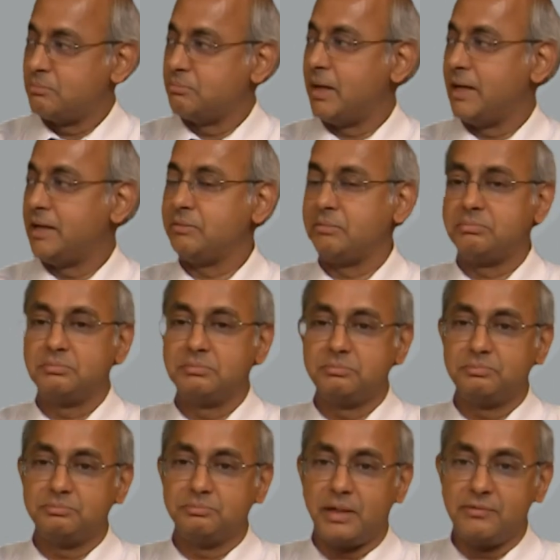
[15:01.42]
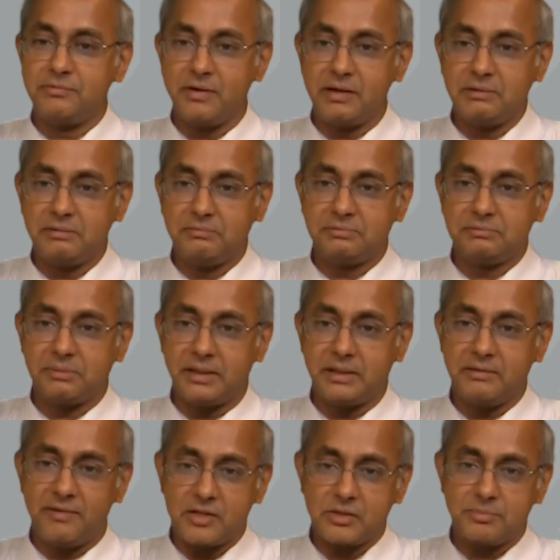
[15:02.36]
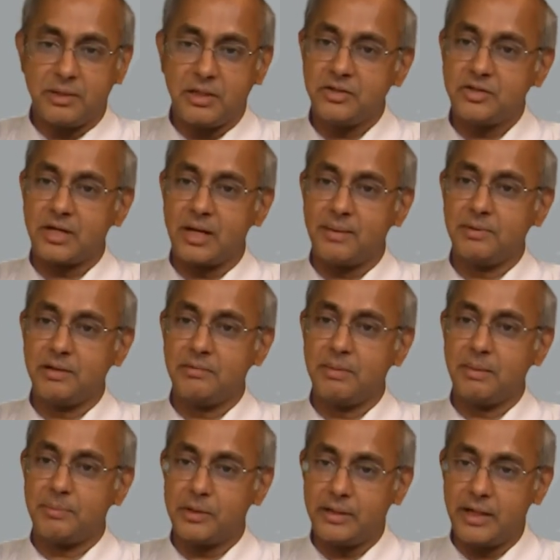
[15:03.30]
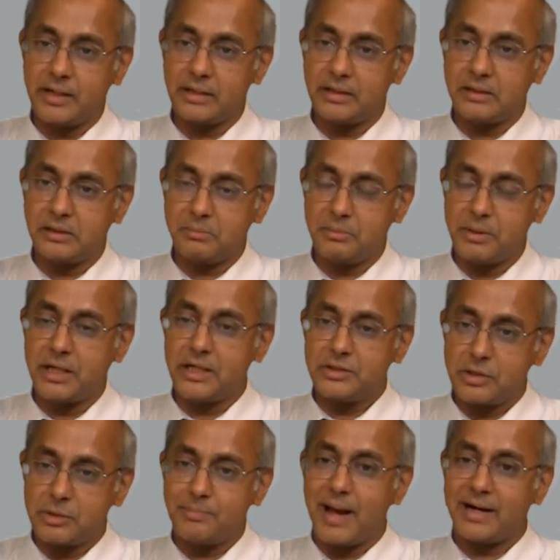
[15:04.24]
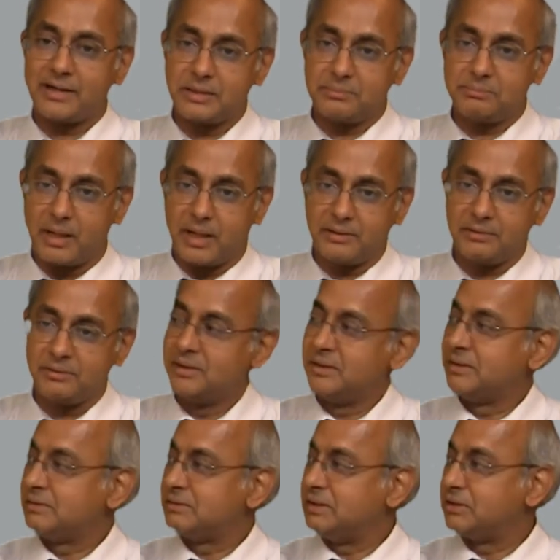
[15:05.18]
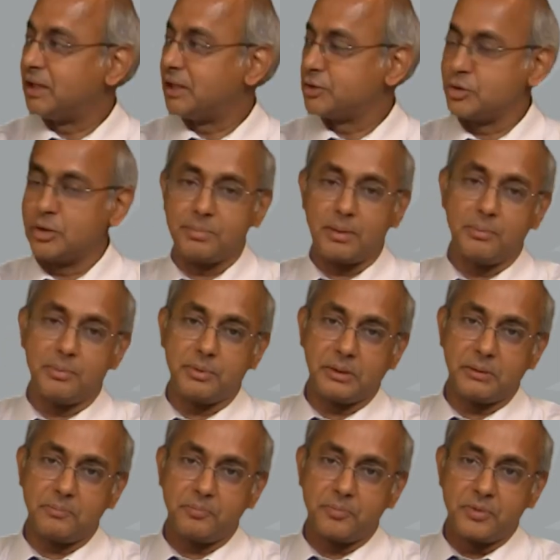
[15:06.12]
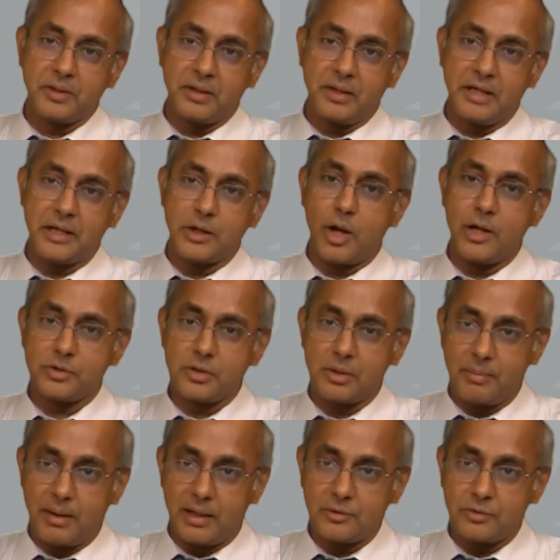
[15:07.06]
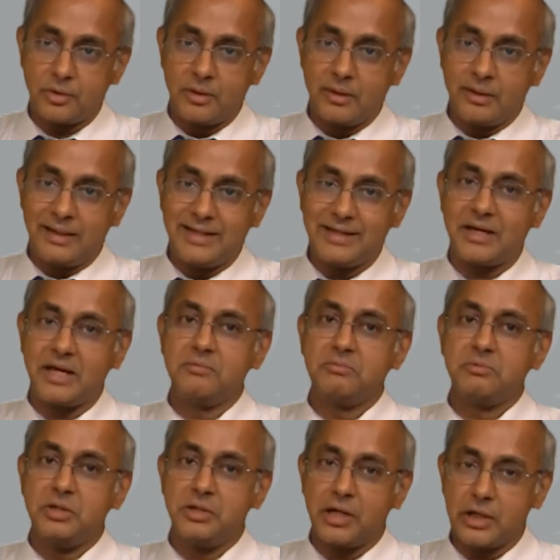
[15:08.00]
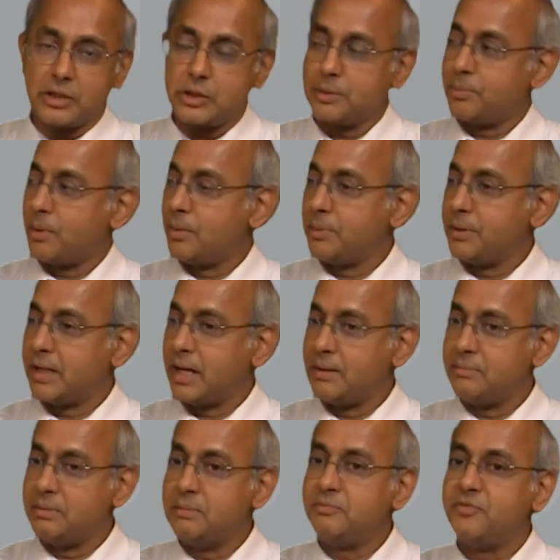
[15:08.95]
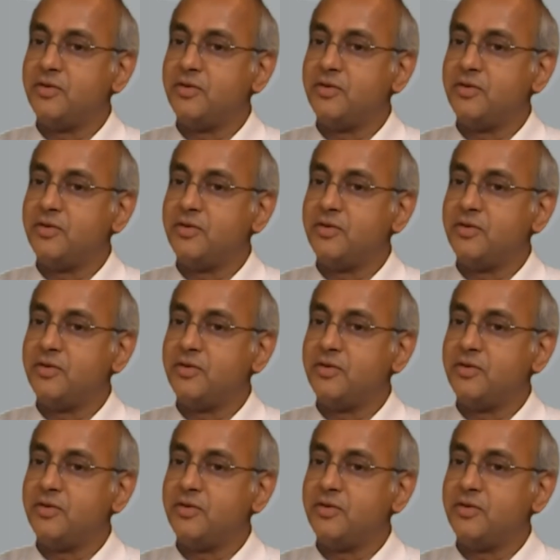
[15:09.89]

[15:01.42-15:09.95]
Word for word: my, my, my investment in this company will be protected because it's backed up by intellectual property. It also meant it can intellectual property can be